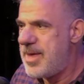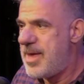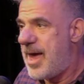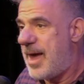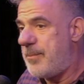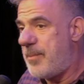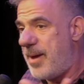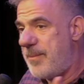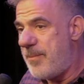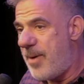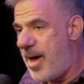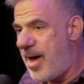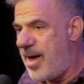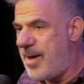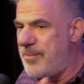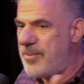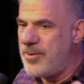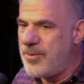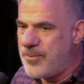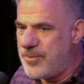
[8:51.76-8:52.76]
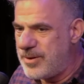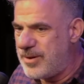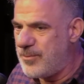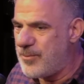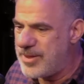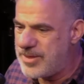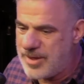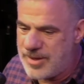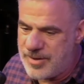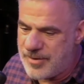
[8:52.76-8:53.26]
And my mom, who would,
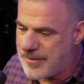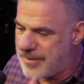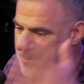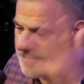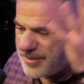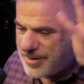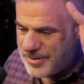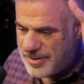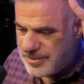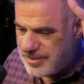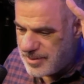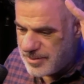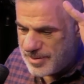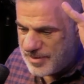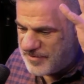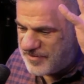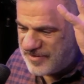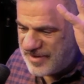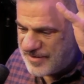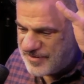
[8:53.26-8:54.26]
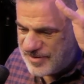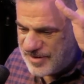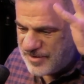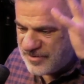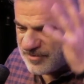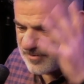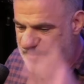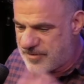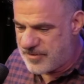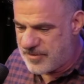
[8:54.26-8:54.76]
went to Europe in the
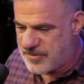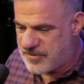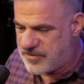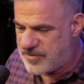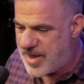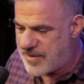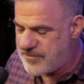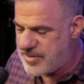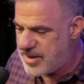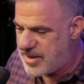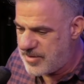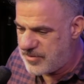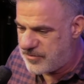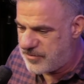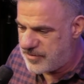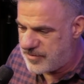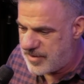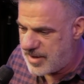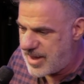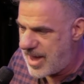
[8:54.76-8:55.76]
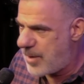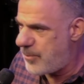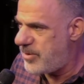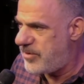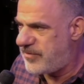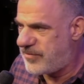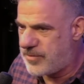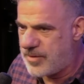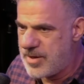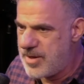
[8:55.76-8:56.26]
sixties or, or seventies, just said, yeah, we
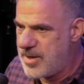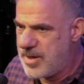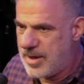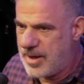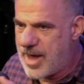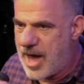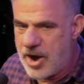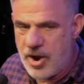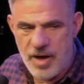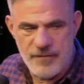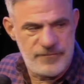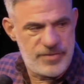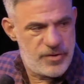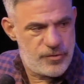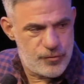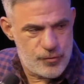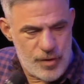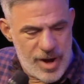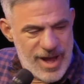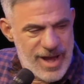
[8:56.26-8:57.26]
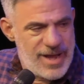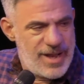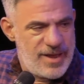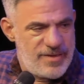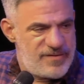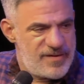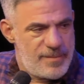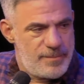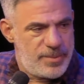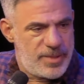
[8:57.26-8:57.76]
just got off the train
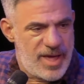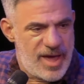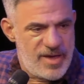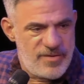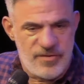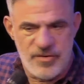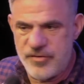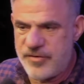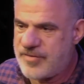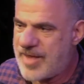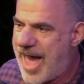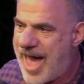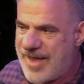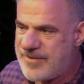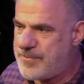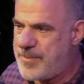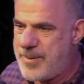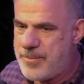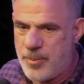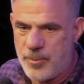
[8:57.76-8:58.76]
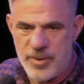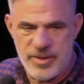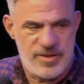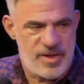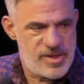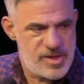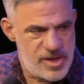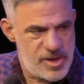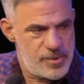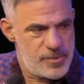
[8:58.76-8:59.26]
at some place and just asked people what
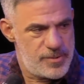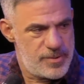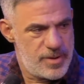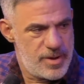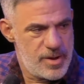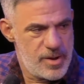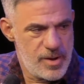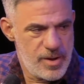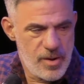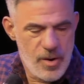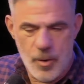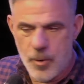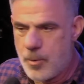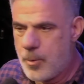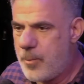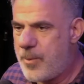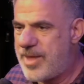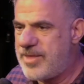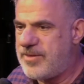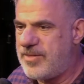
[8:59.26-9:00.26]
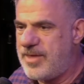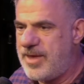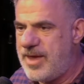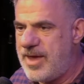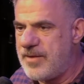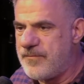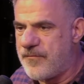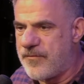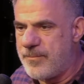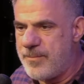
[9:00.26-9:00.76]
to do. Yeah. Or we went to
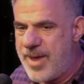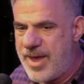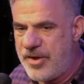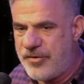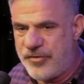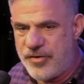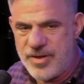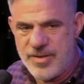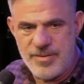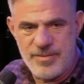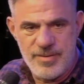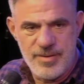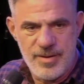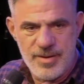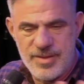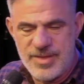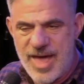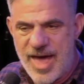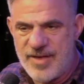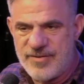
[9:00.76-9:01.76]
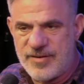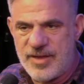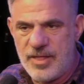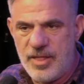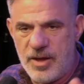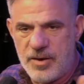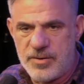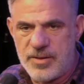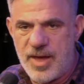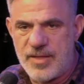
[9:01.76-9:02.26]
the information desk and
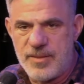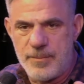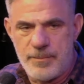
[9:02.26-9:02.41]
looked at the